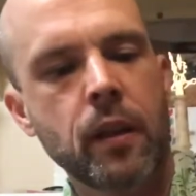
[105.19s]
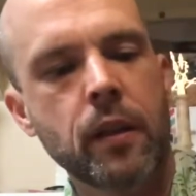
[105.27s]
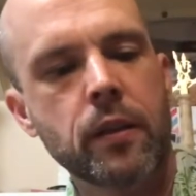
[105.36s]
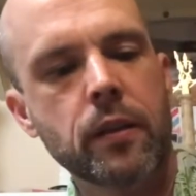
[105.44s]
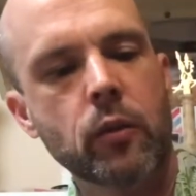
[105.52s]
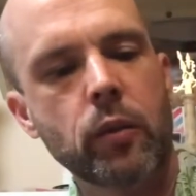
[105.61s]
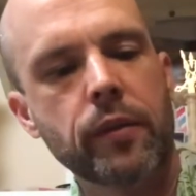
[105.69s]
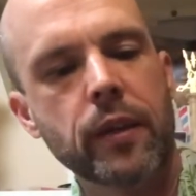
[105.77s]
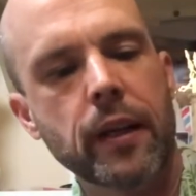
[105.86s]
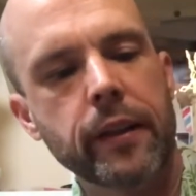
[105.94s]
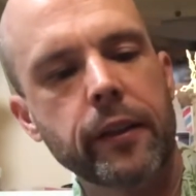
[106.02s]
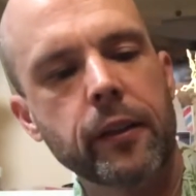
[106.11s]
See what we've
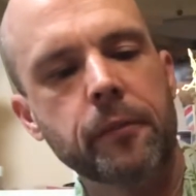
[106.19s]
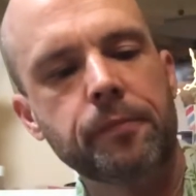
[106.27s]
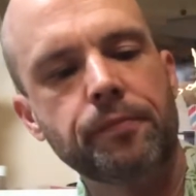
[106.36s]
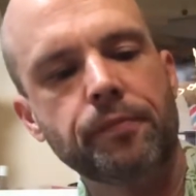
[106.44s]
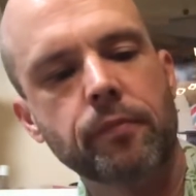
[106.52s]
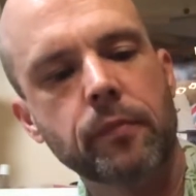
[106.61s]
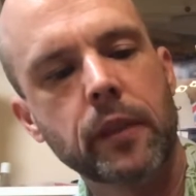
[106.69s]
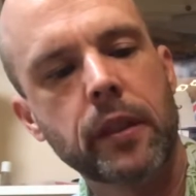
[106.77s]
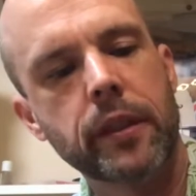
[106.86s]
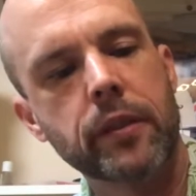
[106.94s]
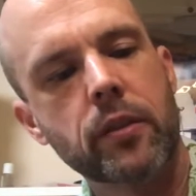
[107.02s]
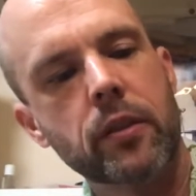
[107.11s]
got here. Okay,
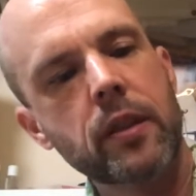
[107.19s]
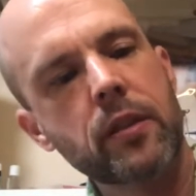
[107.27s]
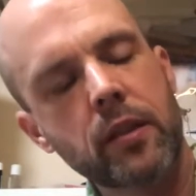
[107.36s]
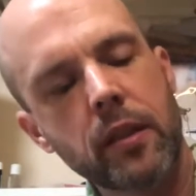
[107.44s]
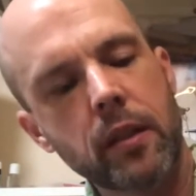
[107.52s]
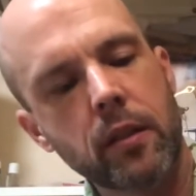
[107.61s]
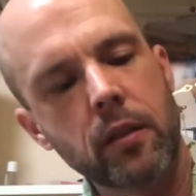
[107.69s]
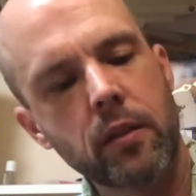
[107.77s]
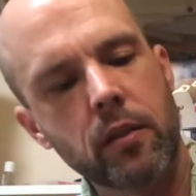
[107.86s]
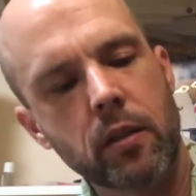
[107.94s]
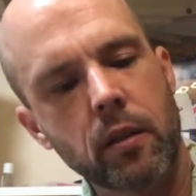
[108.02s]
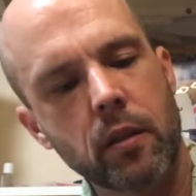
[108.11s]
so this
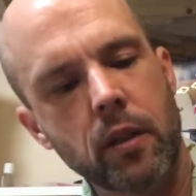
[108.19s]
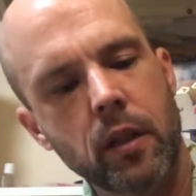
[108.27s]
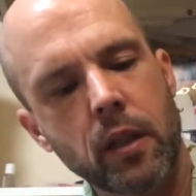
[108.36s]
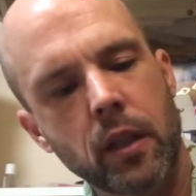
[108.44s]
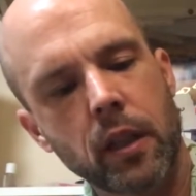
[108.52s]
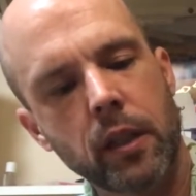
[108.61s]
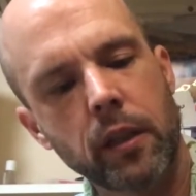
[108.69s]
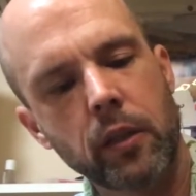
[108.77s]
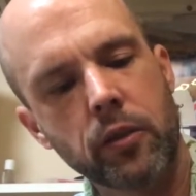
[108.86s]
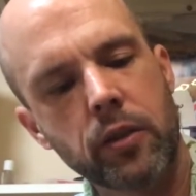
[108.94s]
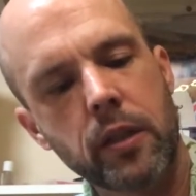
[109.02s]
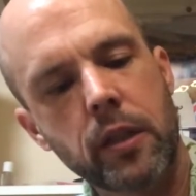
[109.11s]
is Little
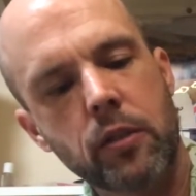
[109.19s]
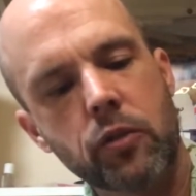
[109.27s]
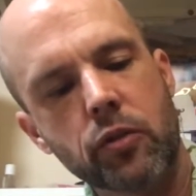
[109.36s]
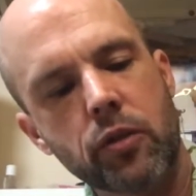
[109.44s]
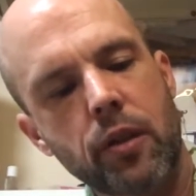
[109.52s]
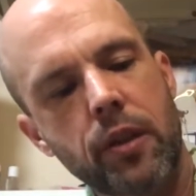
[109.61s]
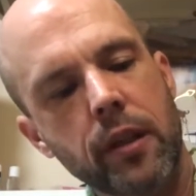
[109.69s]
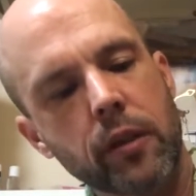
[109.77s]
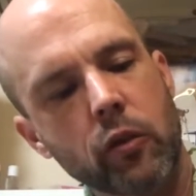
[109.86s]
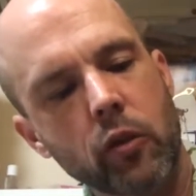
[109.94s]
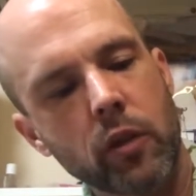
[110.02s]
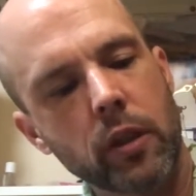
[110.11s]
Caesars thin
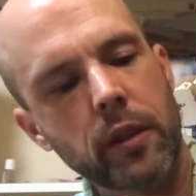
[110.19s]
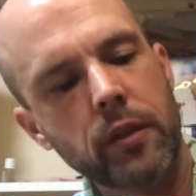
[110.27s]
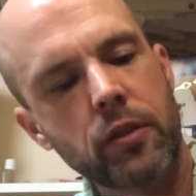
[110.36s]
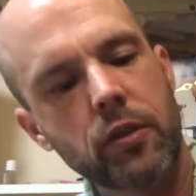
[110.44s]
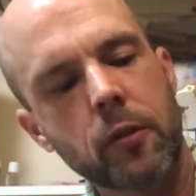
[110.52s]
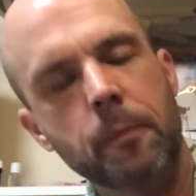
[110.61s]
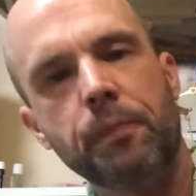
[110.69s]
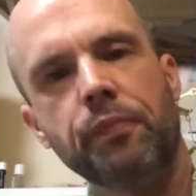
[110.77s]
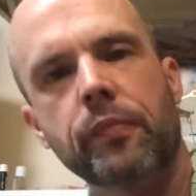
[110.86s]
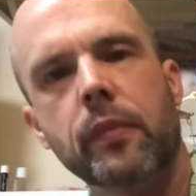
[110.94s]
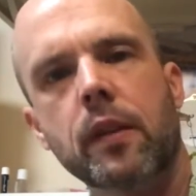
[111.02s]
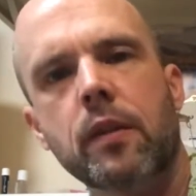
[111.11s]
crust.
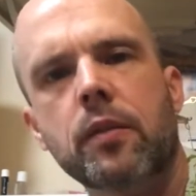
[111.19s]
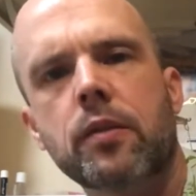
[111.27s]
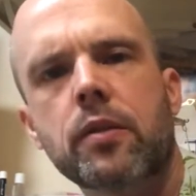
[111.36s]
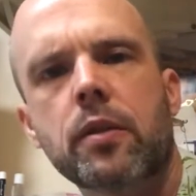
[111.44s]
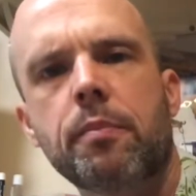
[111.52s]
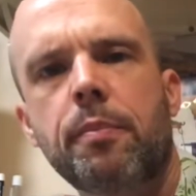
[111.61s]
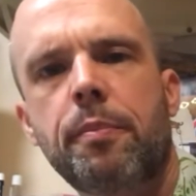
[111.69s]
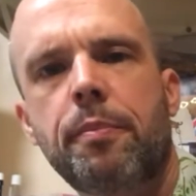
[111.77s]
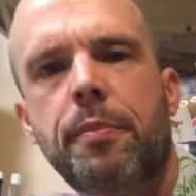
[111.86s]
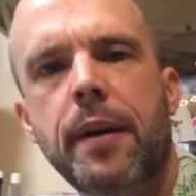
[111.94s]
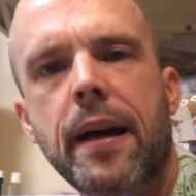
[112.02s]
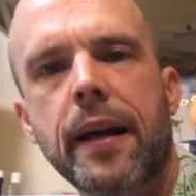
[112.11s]
Here's the
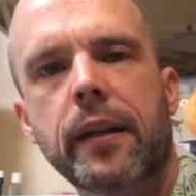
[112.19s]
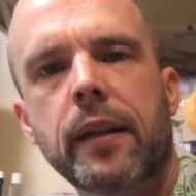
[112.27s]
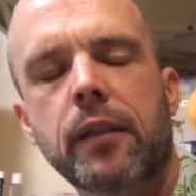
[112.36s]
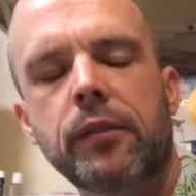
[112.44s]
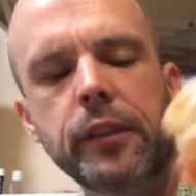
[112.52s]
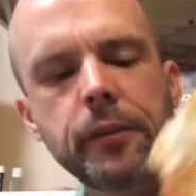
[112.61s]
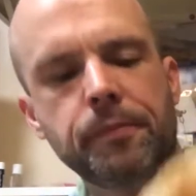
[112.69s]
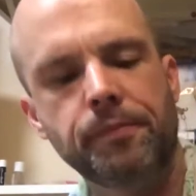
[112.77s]
back of it.